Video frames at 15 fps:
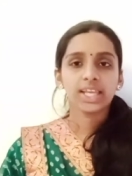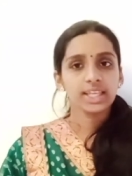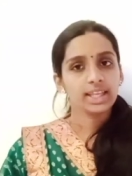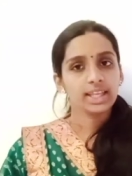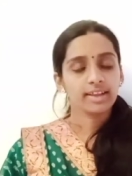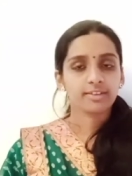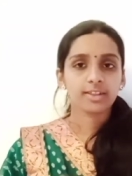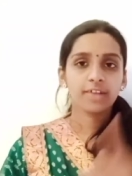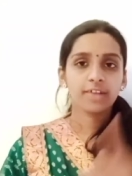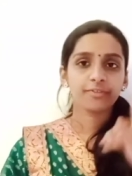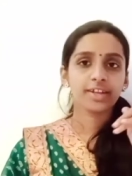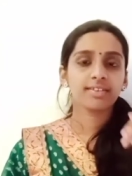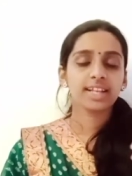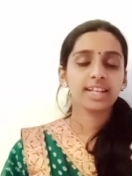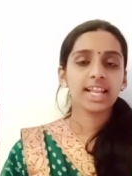Yes, the
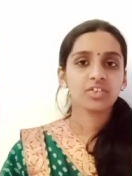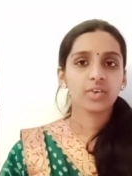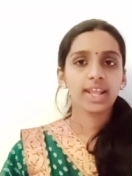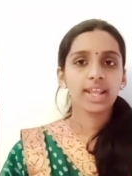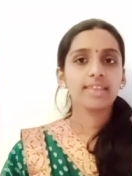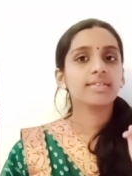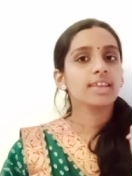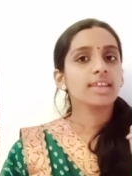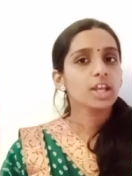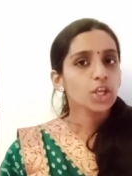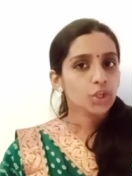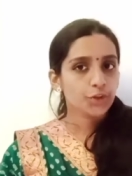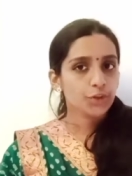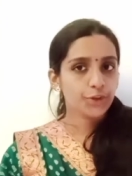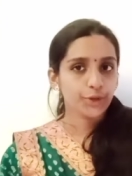first letter is
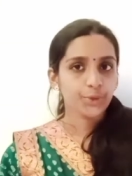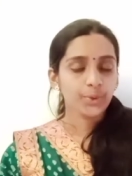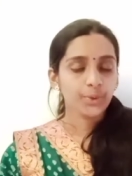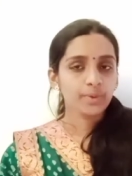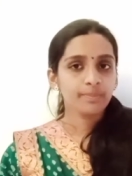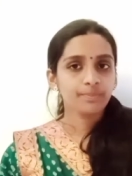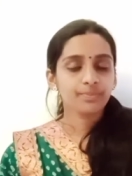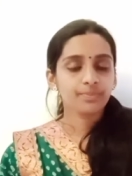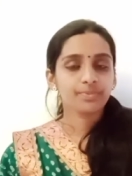Q,